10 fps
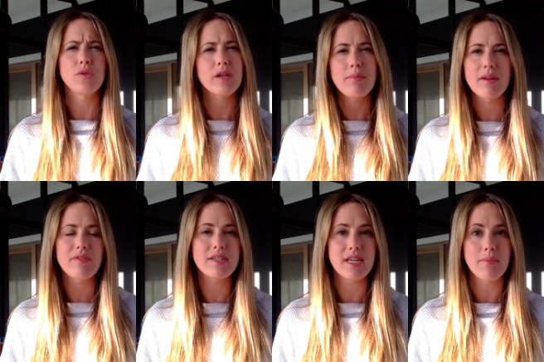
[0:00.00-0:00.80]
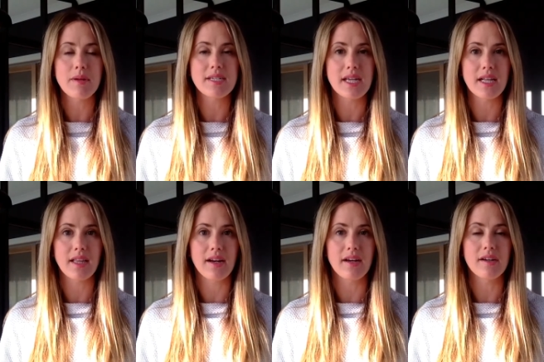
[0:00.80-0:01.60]
doing a bit of a deeper
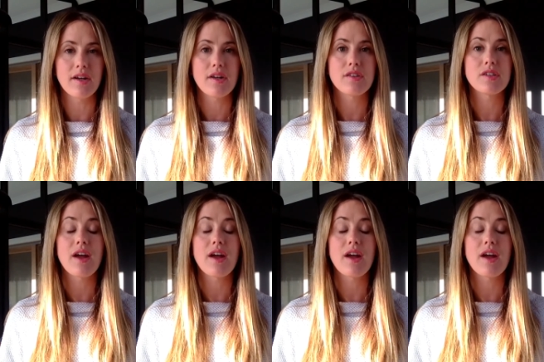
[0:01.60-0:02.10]
declutter